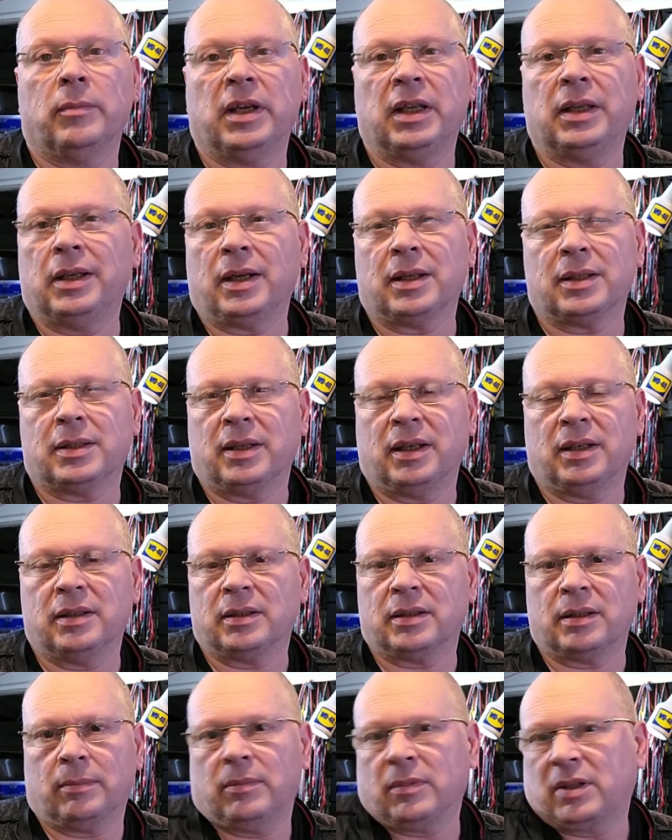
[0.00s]
In that
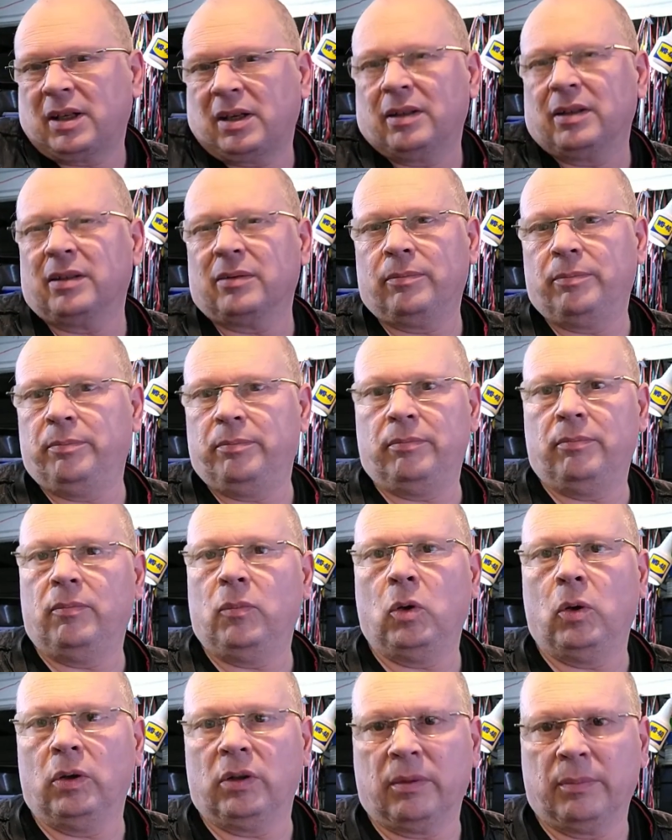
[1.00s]
sense, I'm kind of
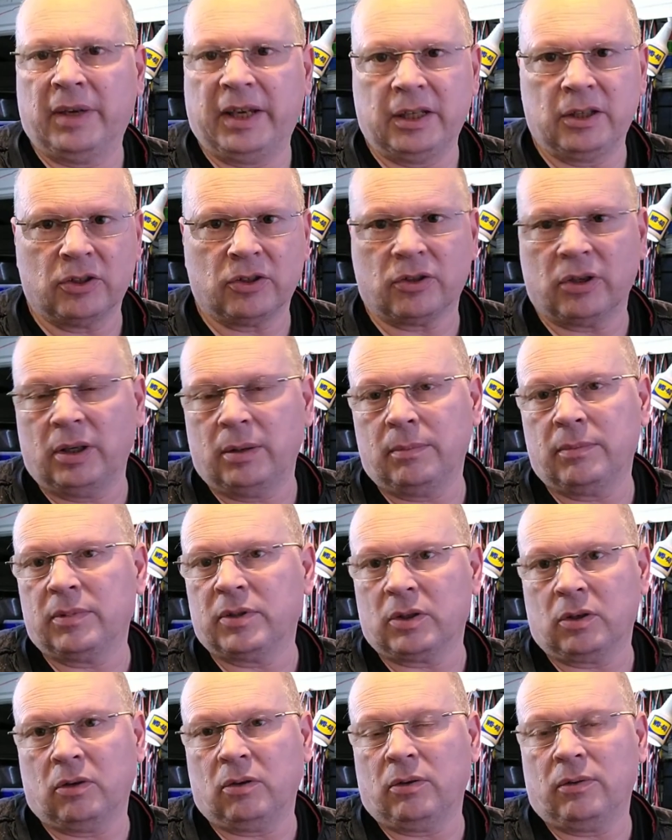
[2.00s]
more the mainstream
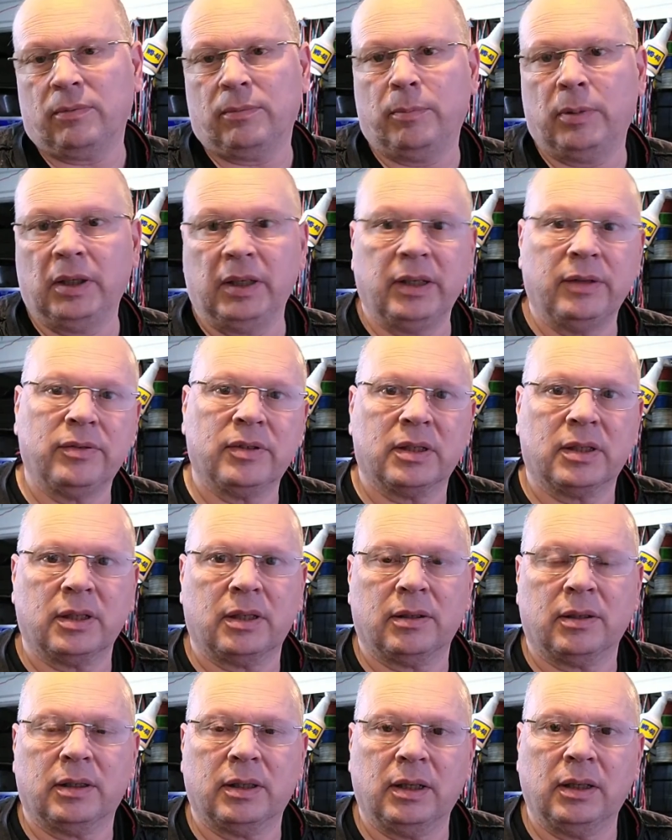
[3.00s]
sort of beliefs,
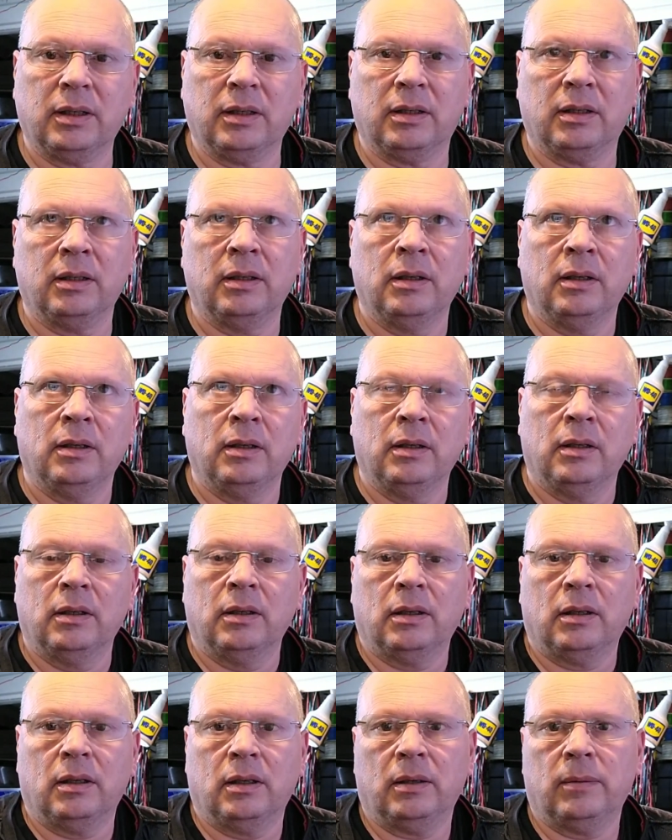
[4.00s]
I think.
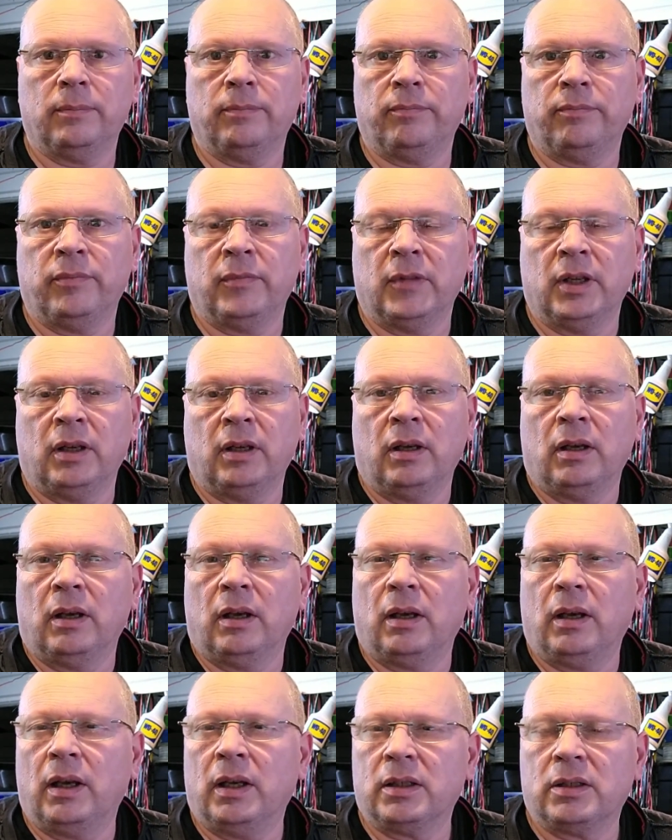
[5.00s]

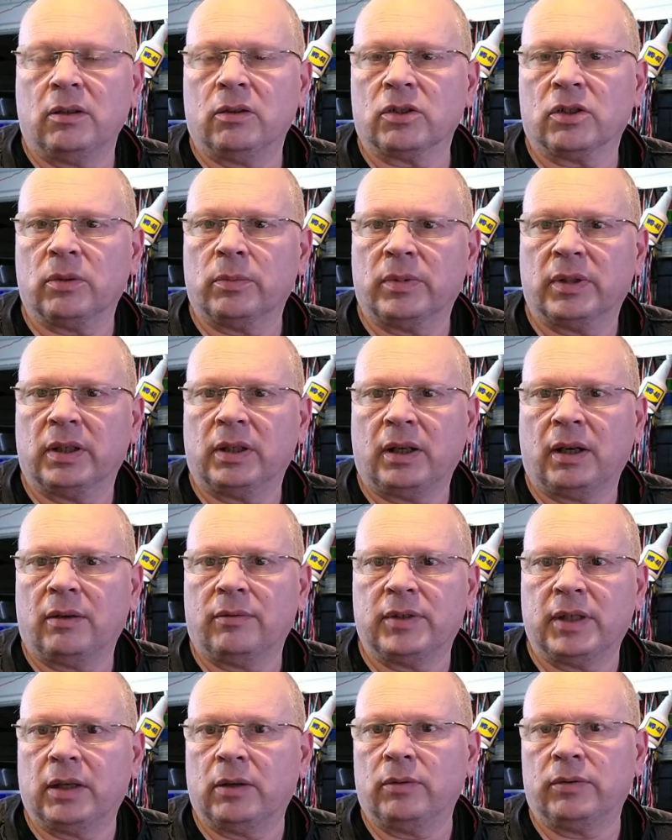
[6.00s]
It's not something that
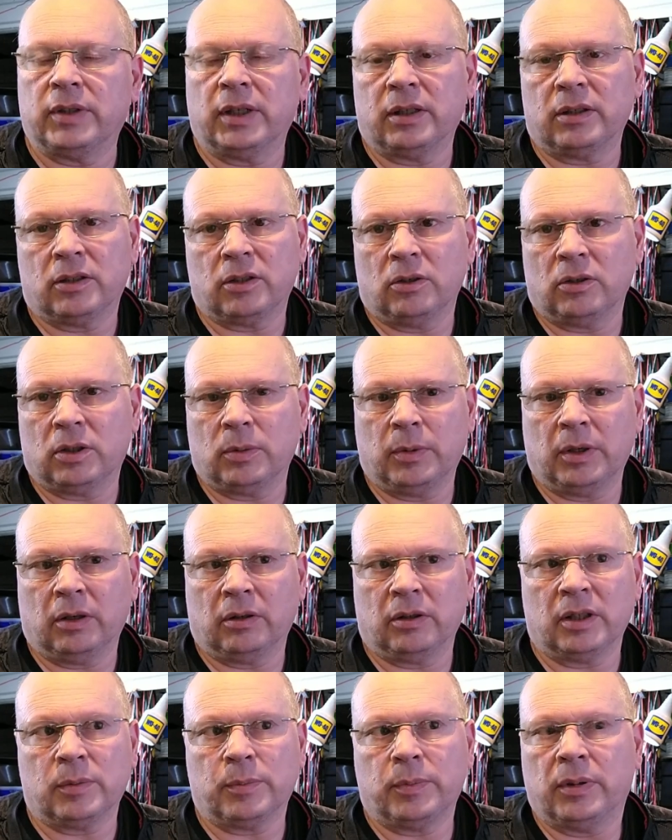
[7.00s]
I've delved into, to be
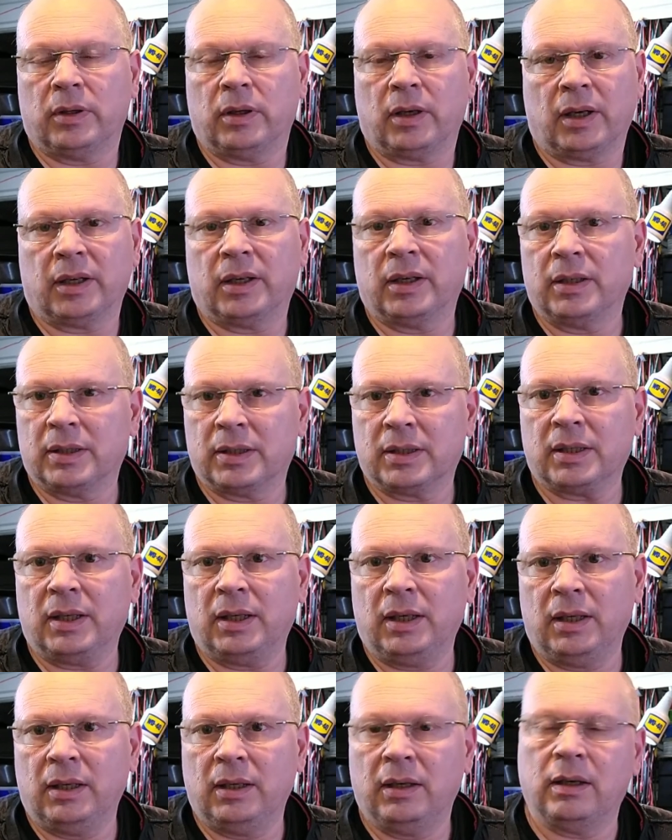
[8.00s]
honest, but I can
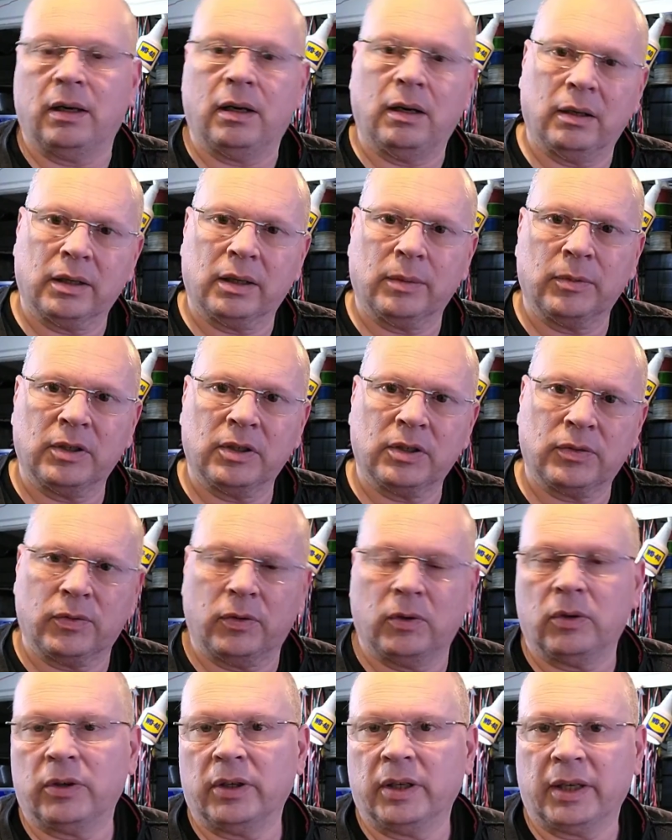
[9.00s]
see arguments
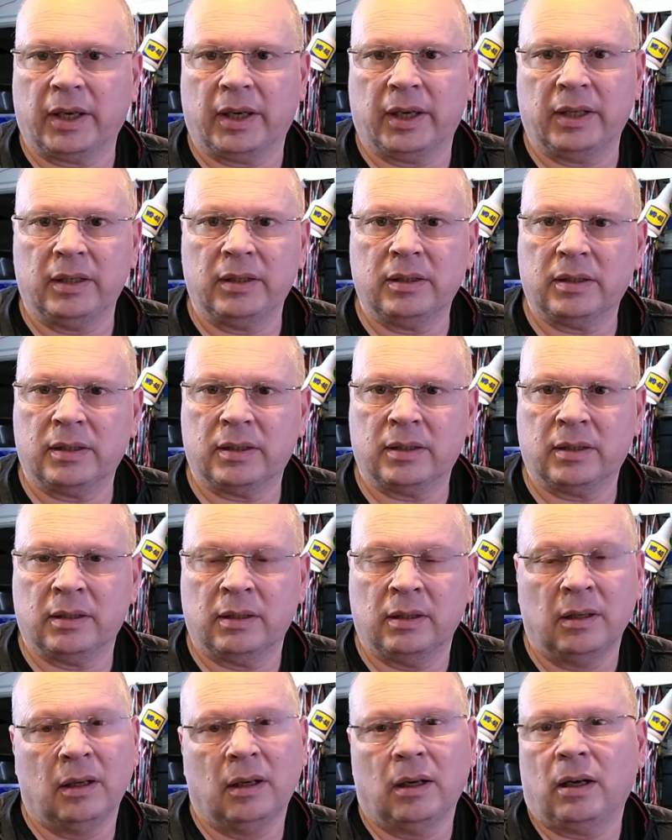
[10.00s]
for and against.
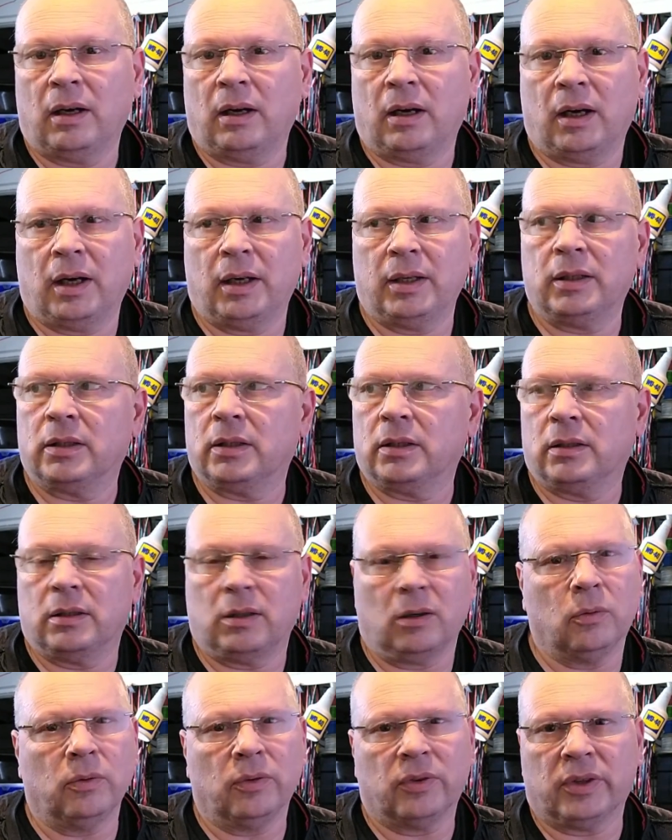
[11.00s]
I
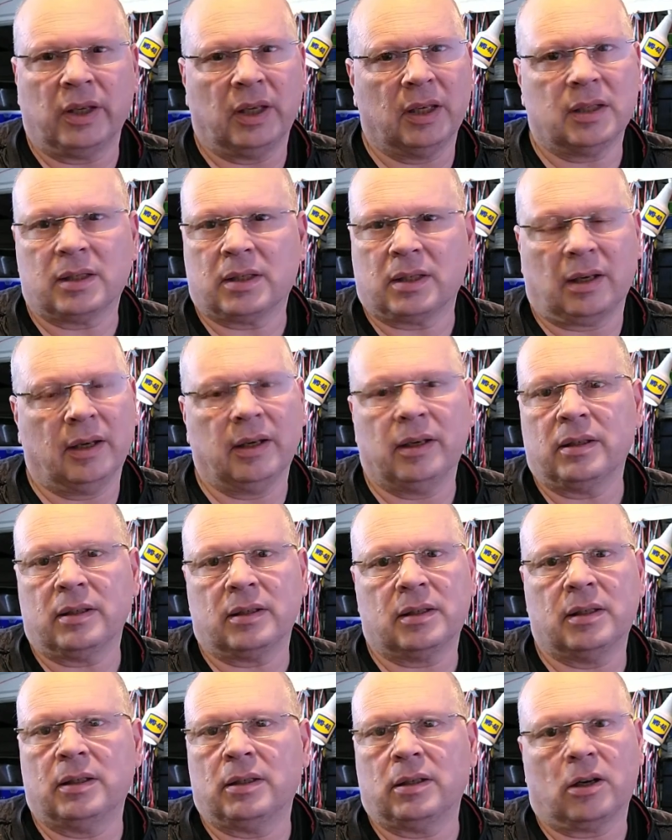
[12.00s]
don't think
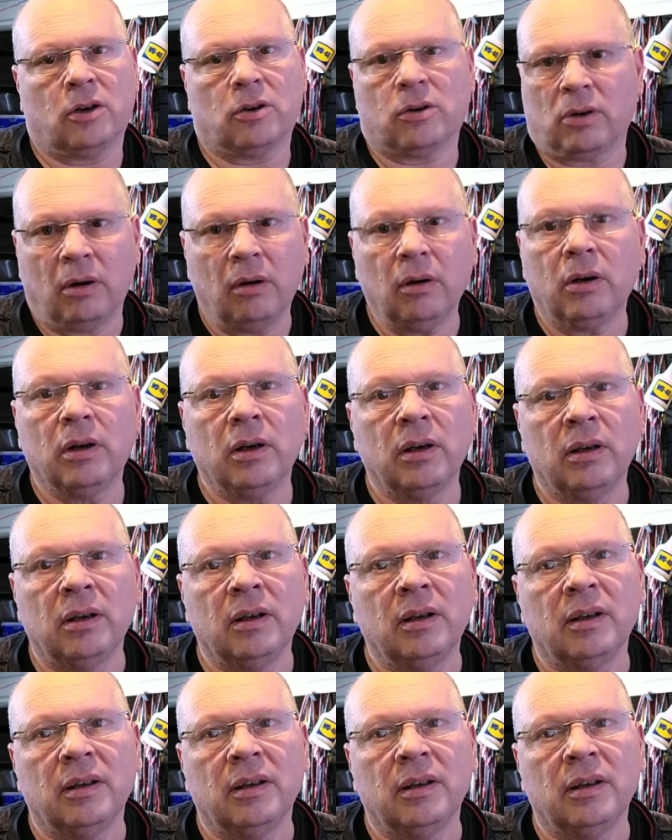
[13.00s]
science is a crock.